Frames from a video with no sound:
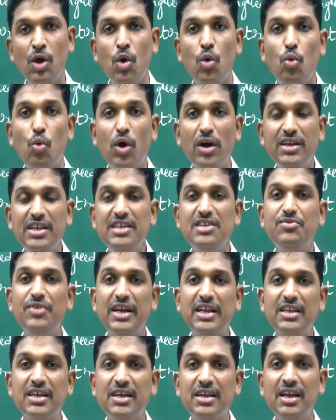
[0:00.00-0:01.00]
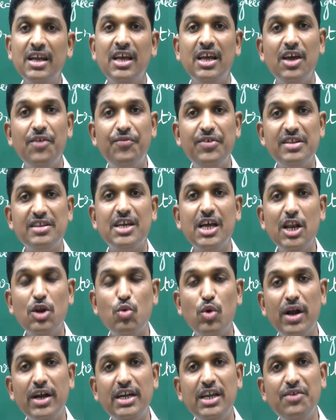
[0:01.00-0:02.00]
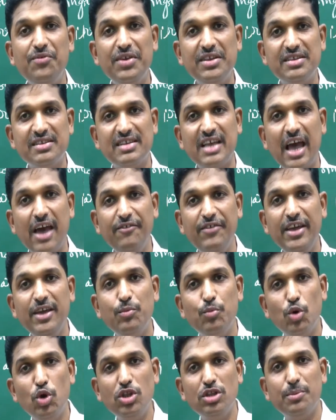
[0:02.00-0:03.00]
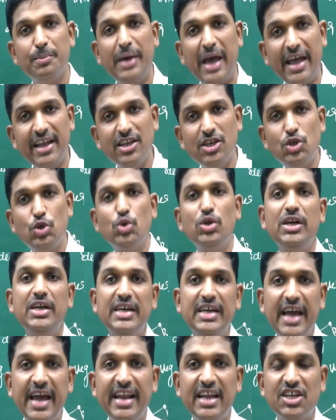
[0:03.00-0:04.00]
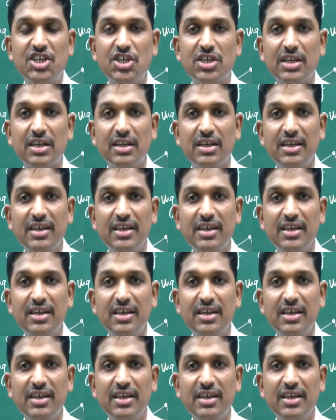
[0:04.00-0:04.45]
What is vector? A physical quantity which is having both magnitude and direction